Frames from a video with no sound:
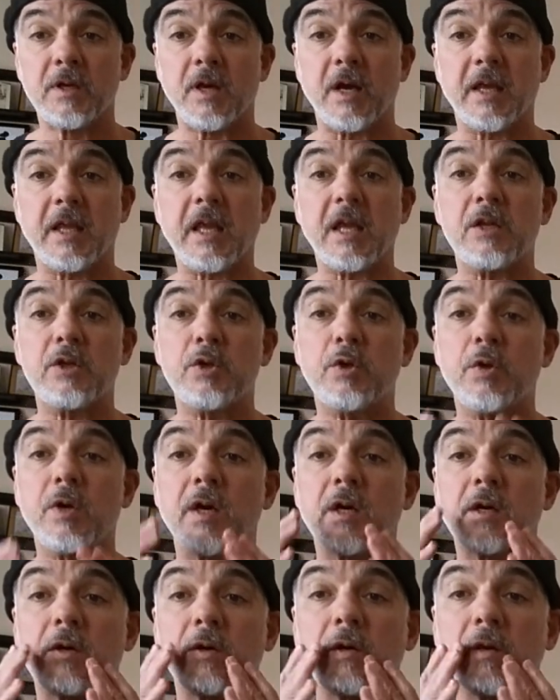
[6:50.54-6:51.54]
Again, you're
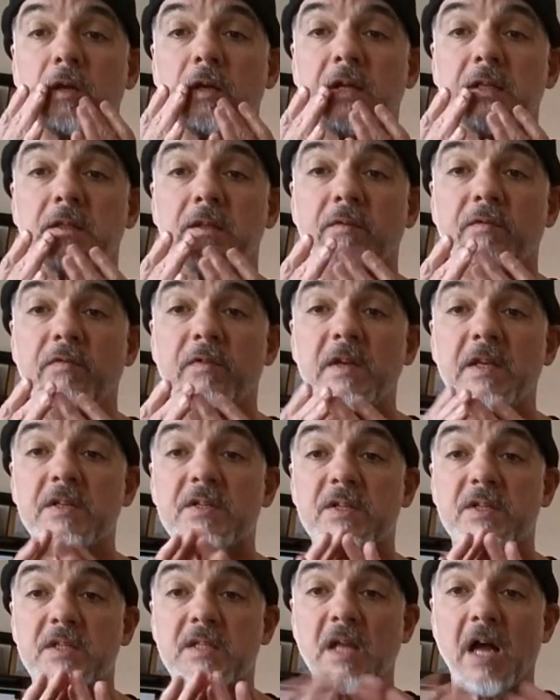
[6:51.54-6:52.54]
not going to let the V
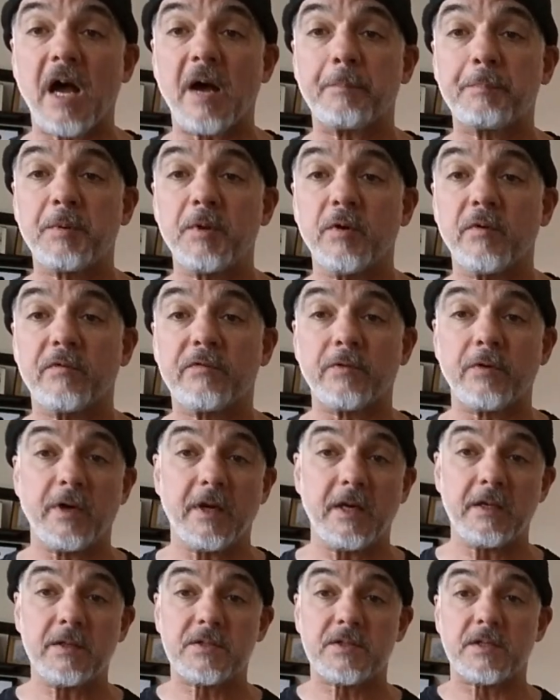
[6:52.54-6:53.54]
stop you for
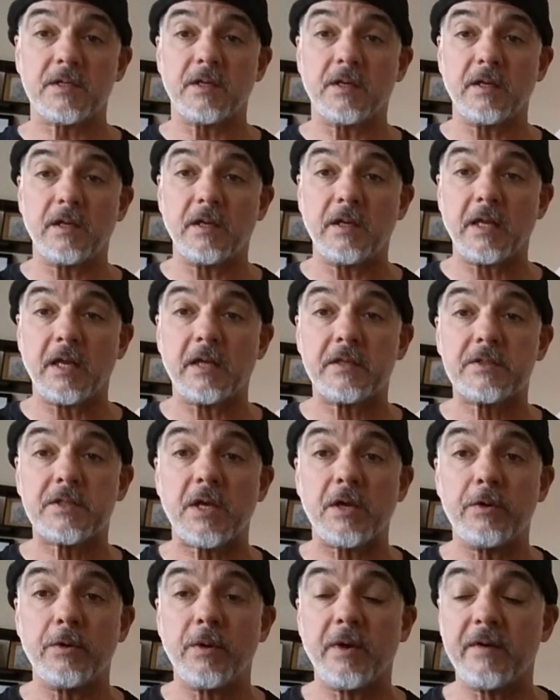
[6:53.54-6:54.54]
an instant, and that's
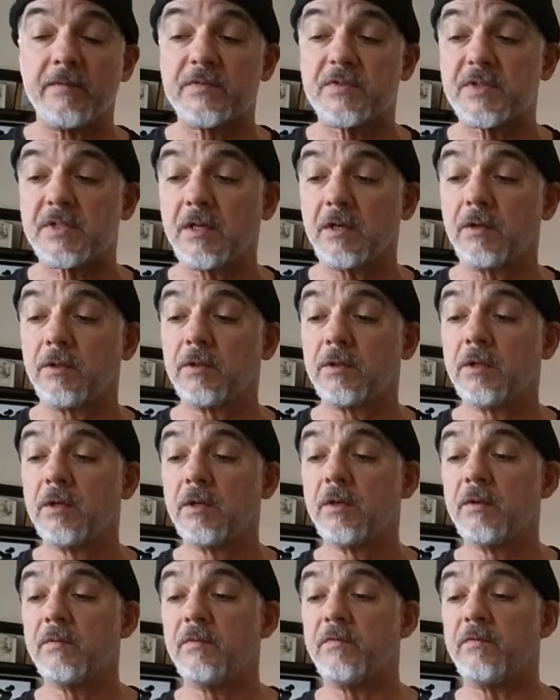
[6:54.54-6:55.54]
how you have single
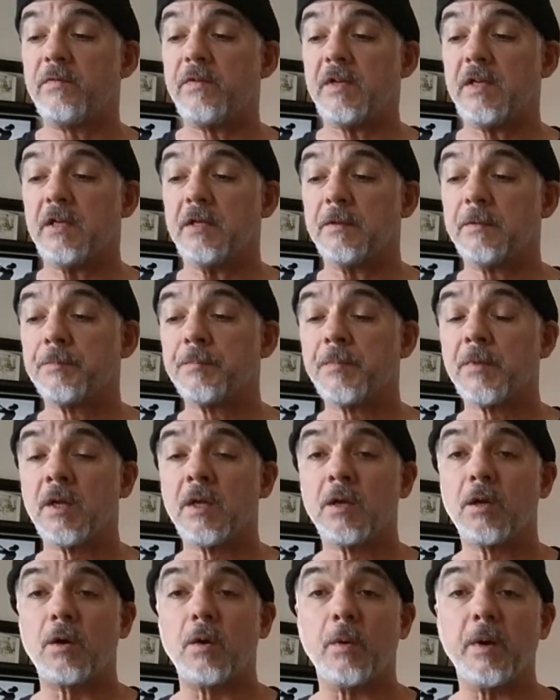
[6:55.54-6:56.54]
V.
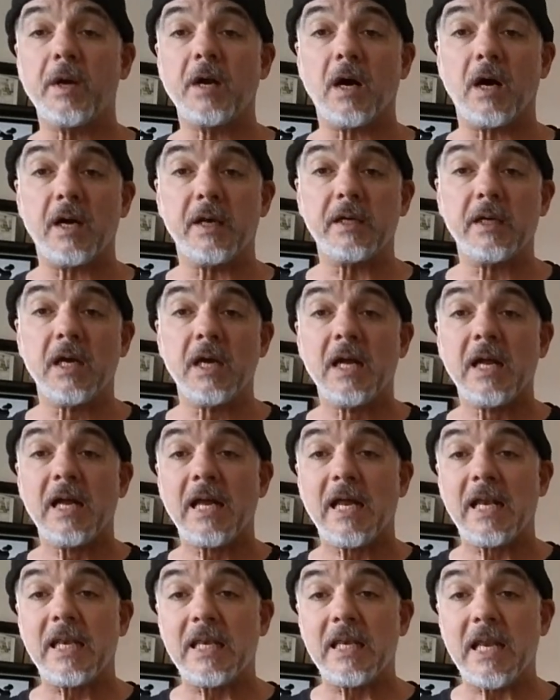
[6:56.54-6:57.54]
Going on,
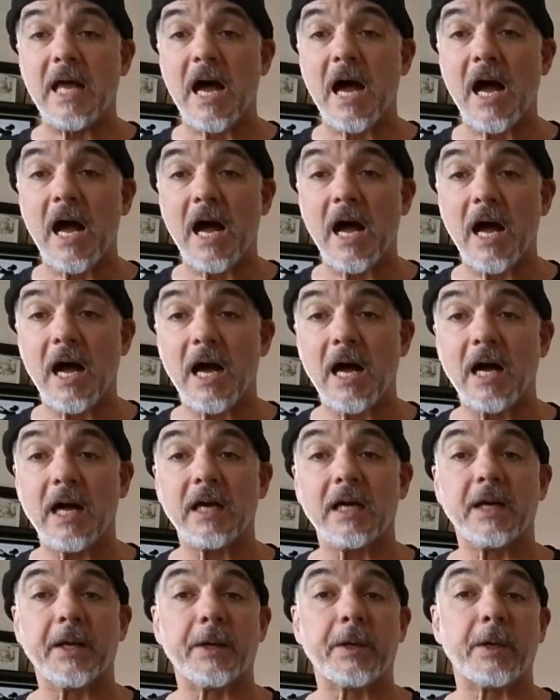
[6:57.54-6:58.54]

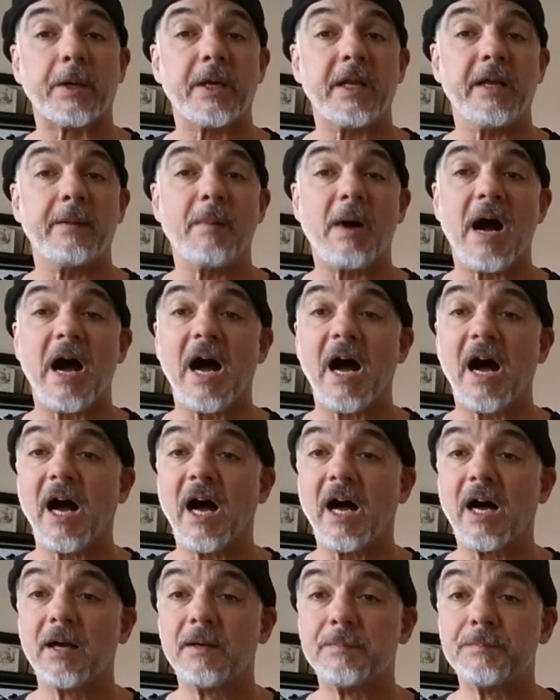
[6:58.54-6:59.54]
lagrima.
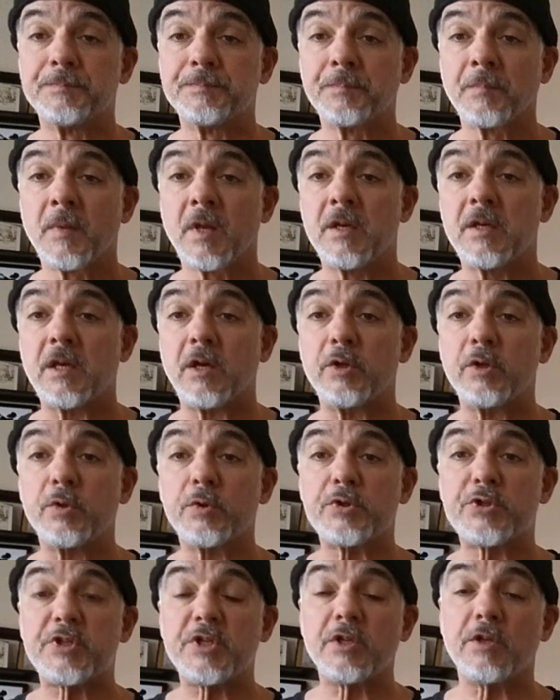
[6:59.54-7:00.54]
Now
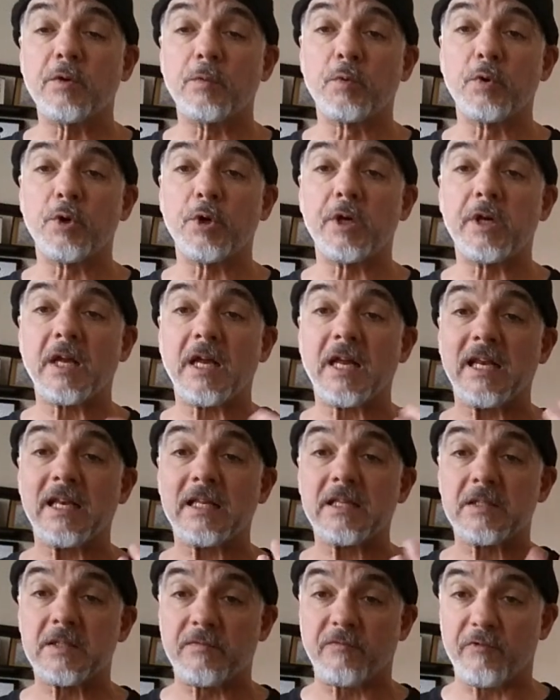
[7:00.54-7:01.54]
you'll see the word
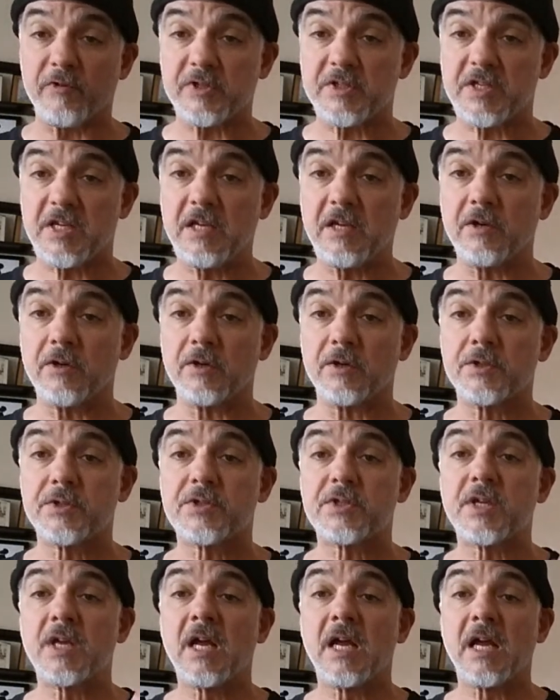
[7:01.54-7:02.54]
for
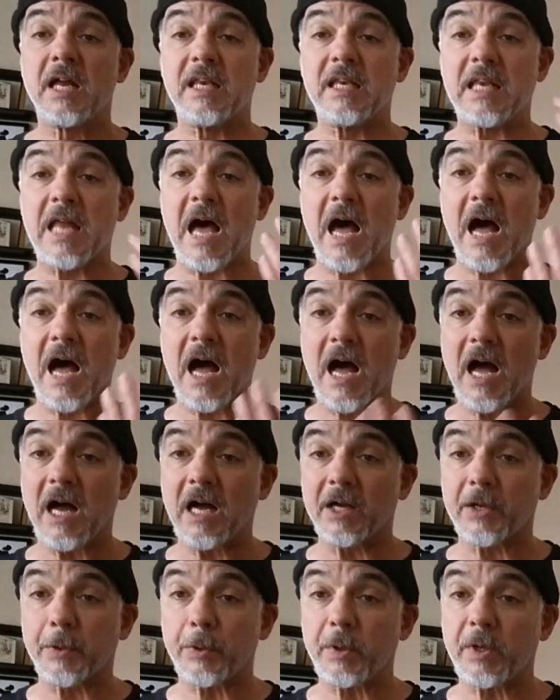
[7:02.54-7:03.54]
tears,
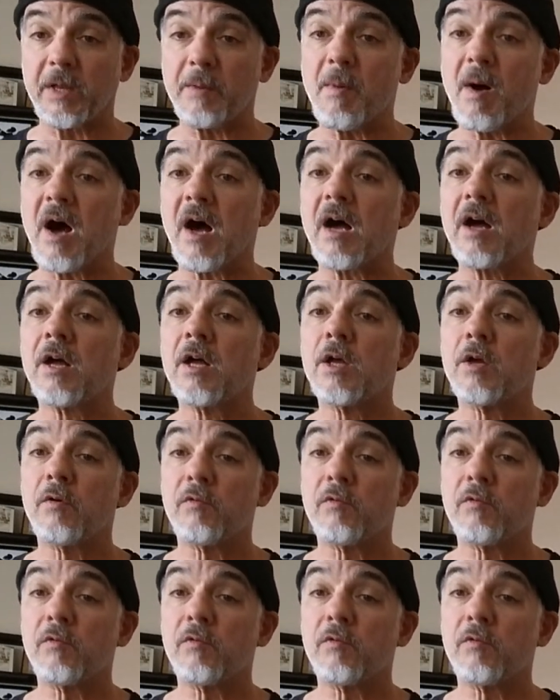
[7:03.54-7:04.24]
lagrima,